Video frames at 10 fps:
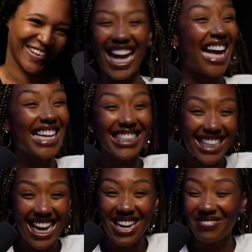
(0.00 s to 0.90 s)
I didn't
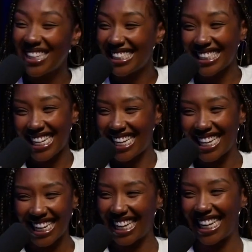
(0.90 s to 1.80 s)
say I'm
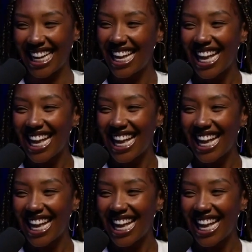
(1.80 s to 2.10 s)
listening.